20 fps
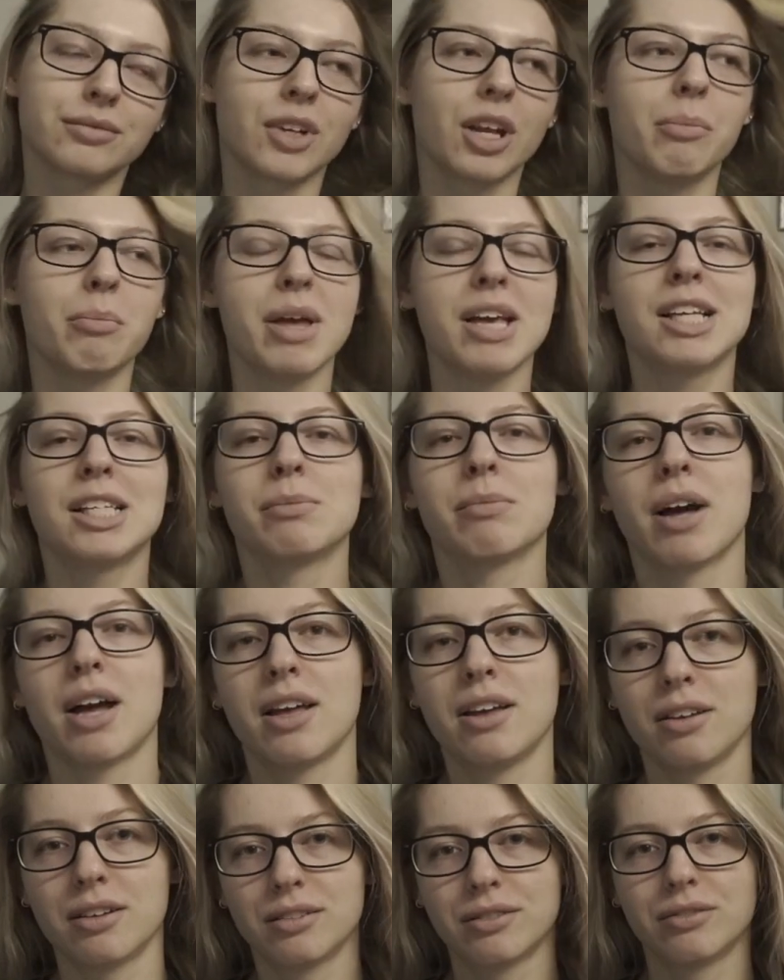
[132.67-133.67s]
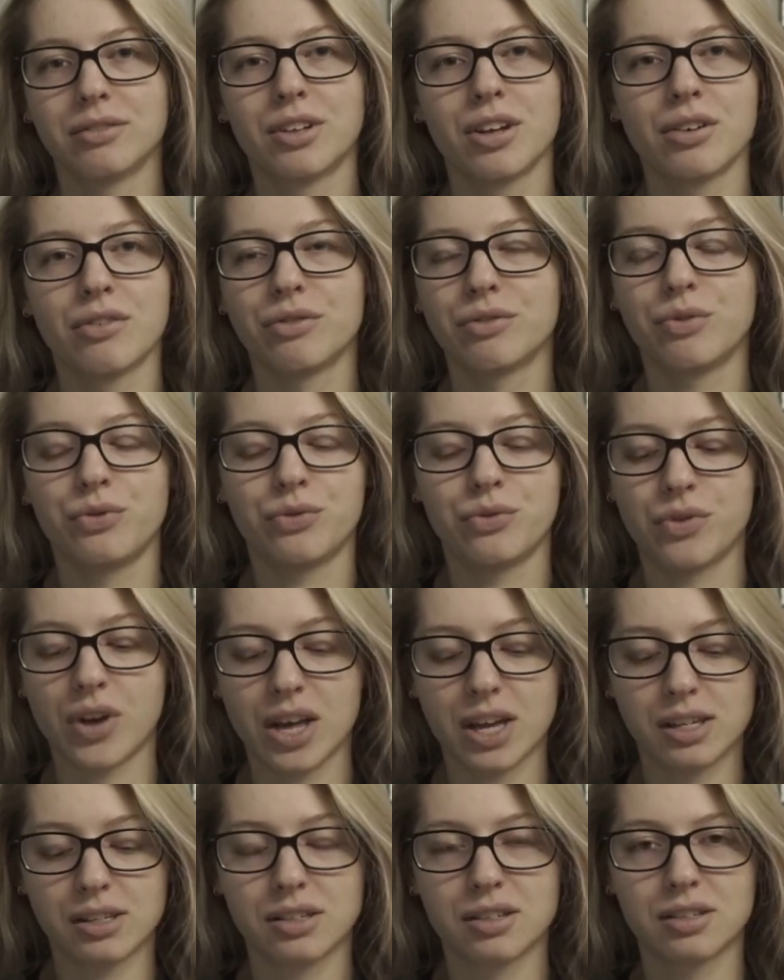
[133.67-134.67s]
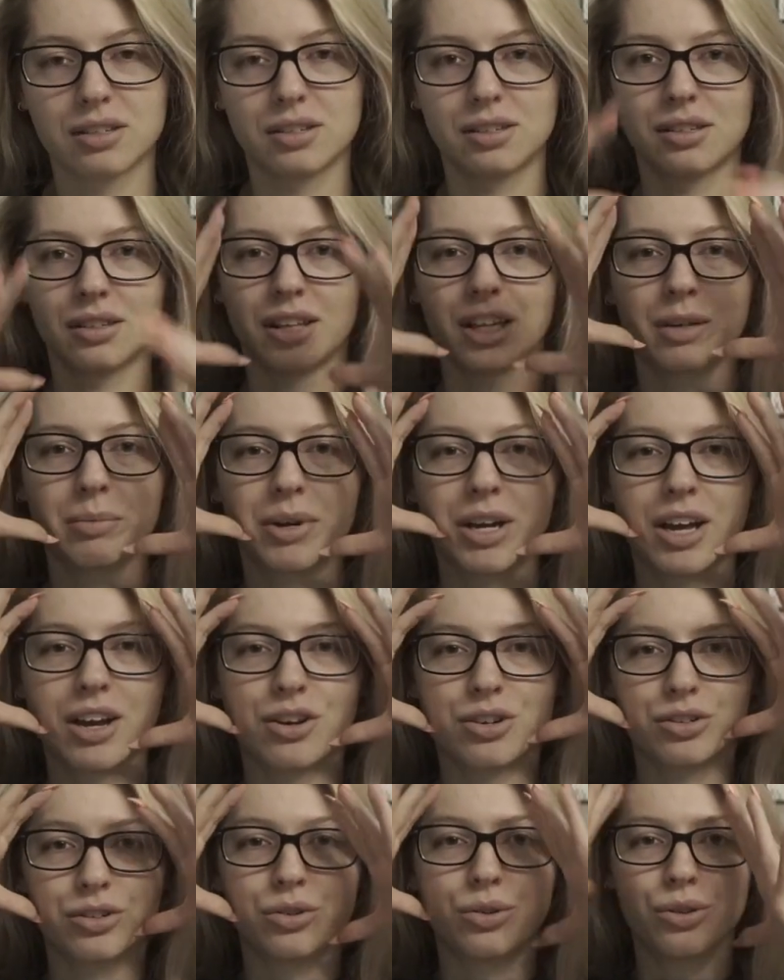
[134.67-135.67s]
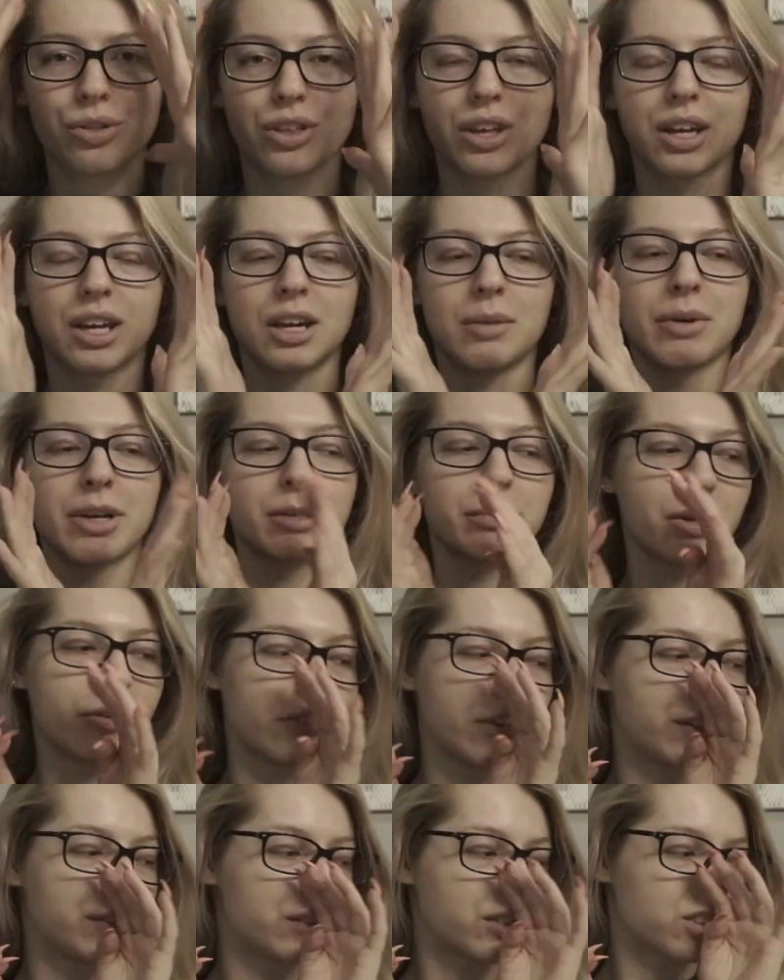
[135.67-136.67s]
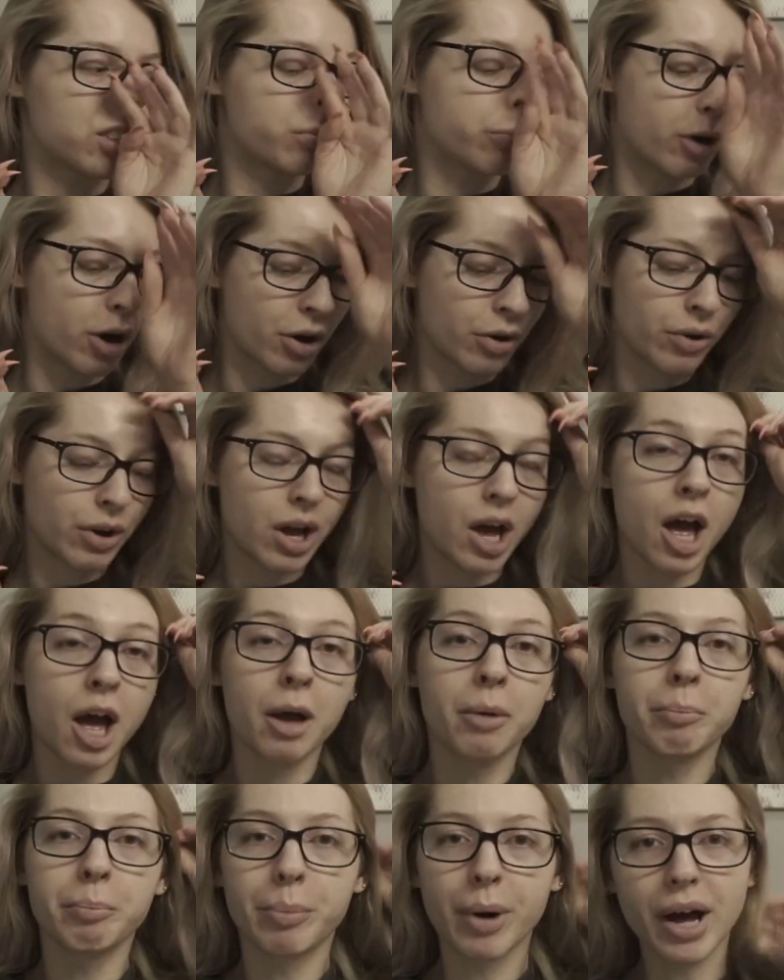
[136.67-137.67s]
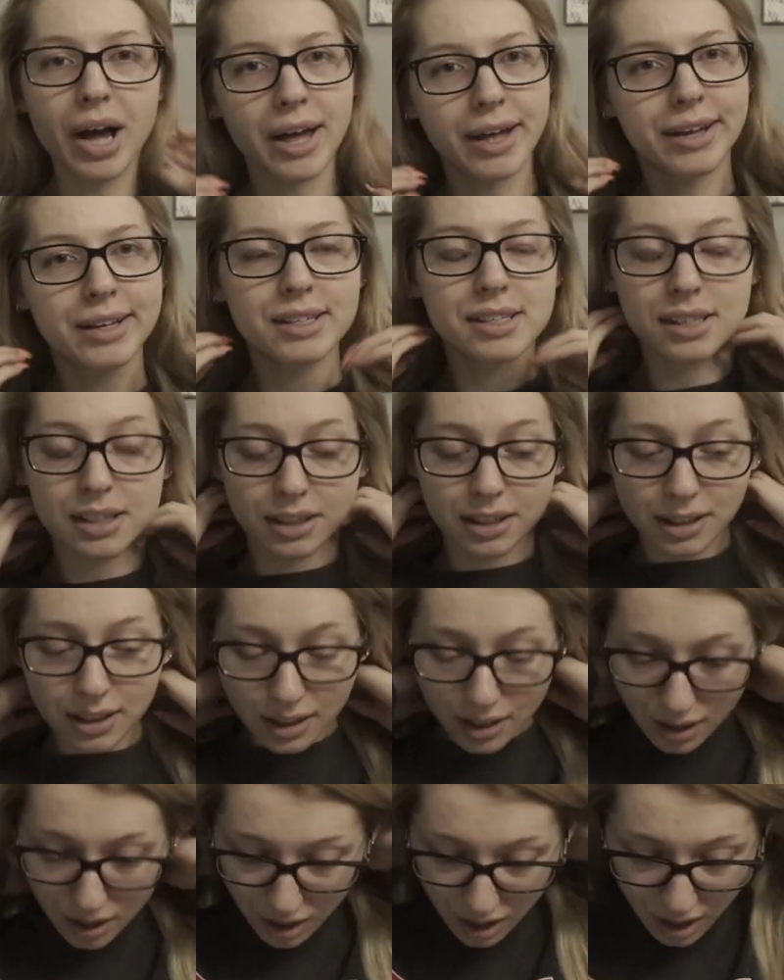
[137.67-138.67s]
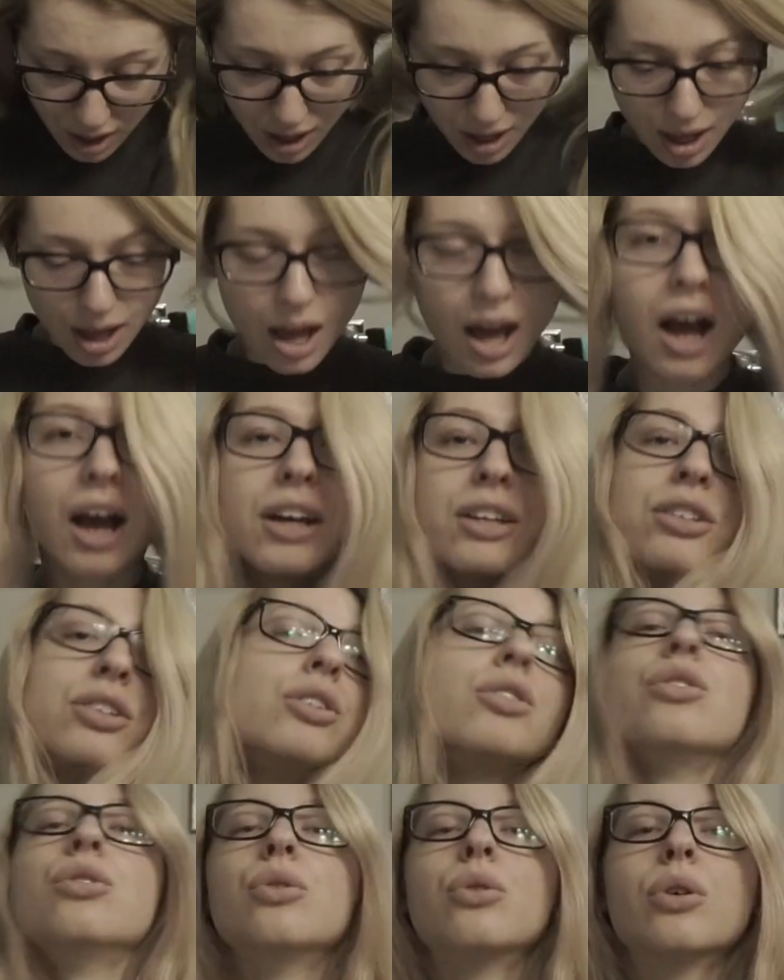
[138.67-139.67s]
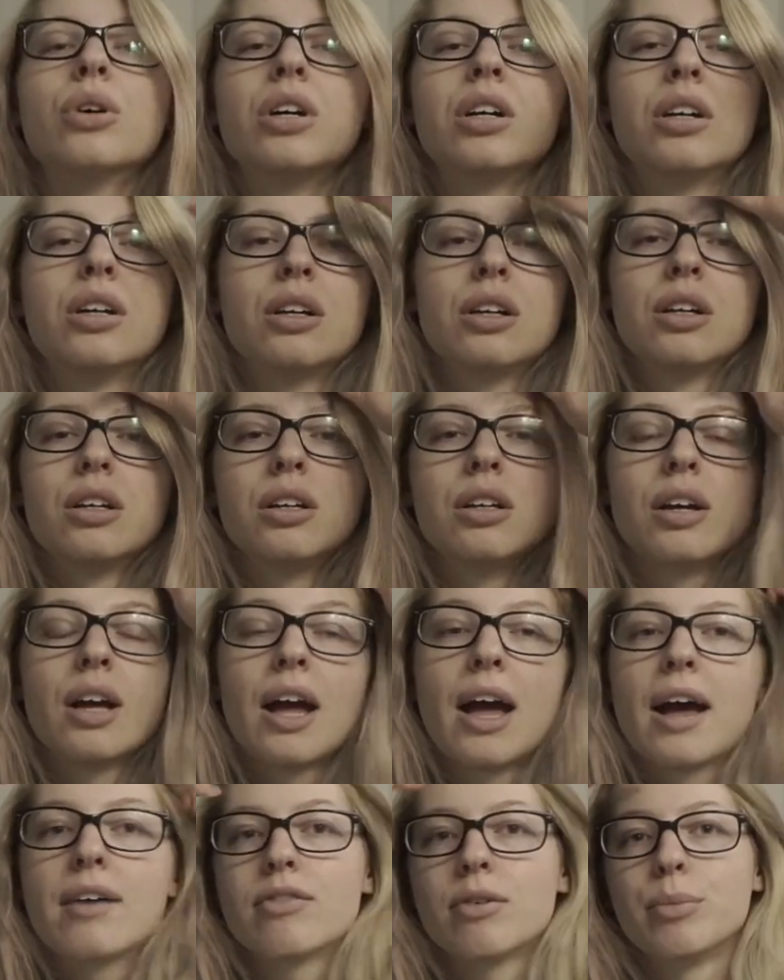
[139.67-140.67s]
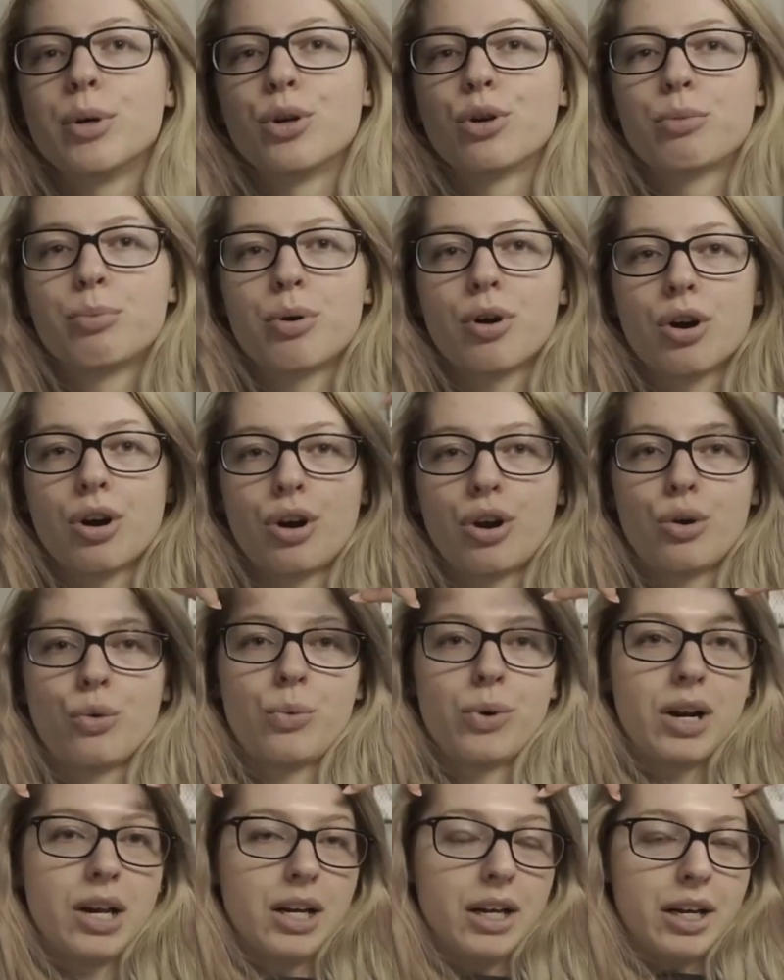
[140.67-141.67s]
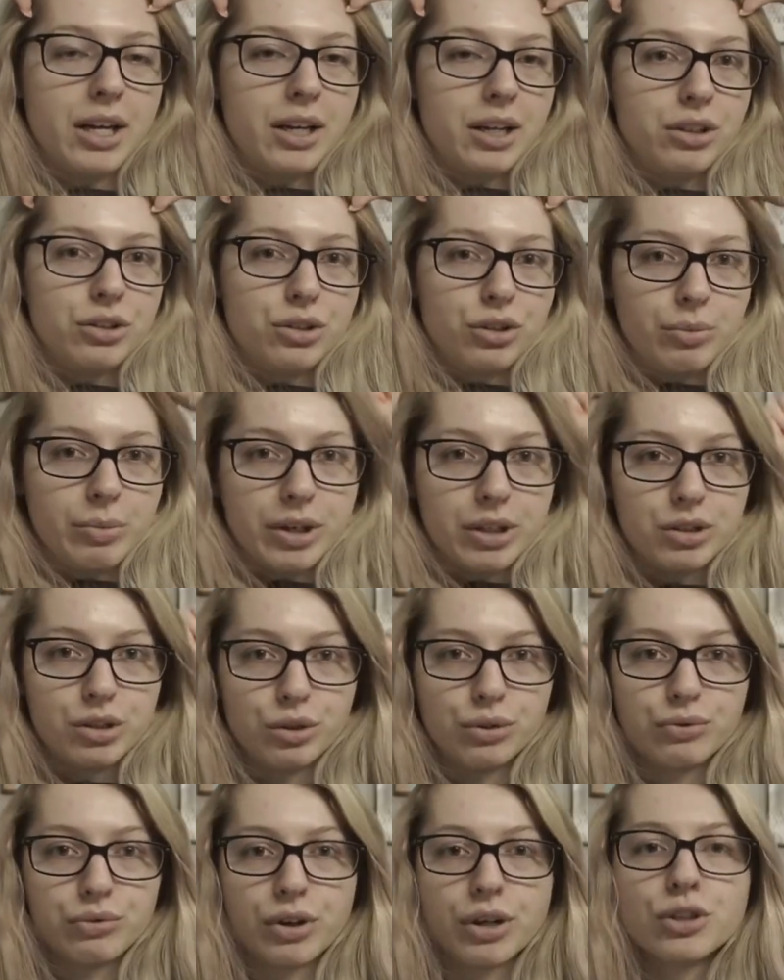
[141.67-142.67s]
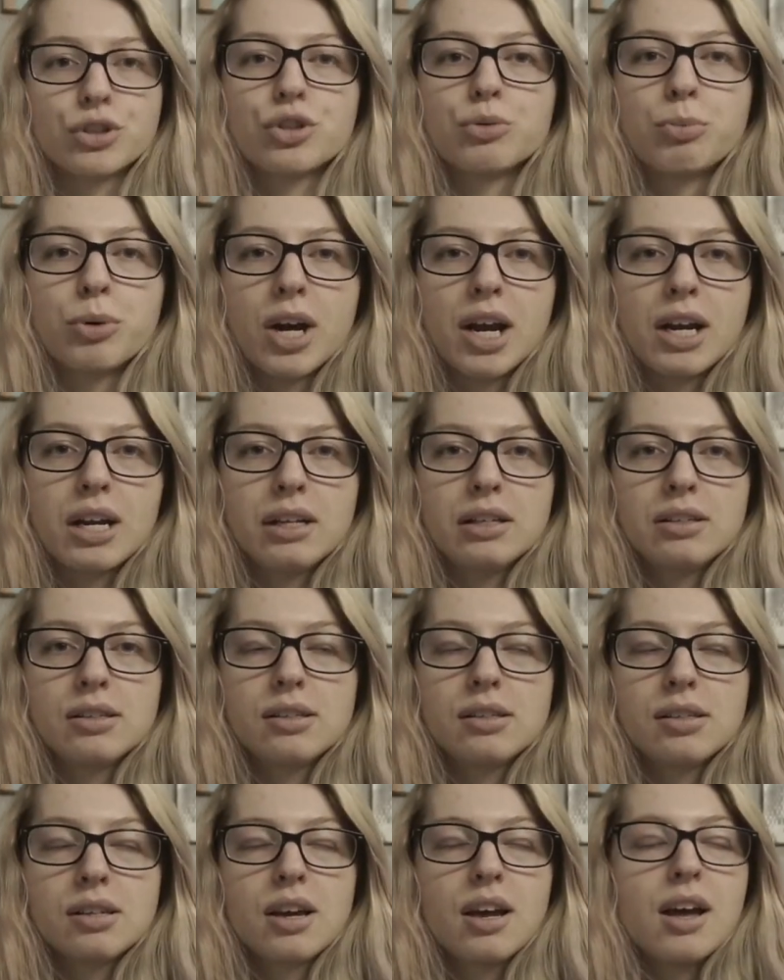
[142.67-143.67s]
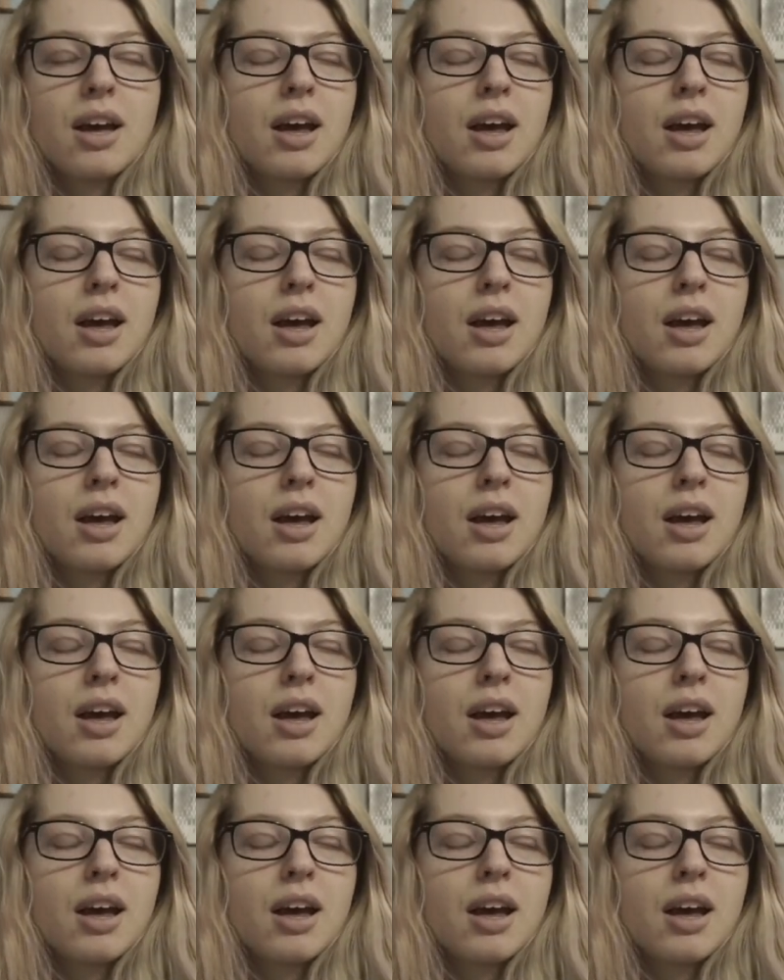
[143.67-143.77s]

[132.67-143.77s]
makes my face, like my hair is too thick and it makes my face look small. But I do have a middle part when I do my two French braids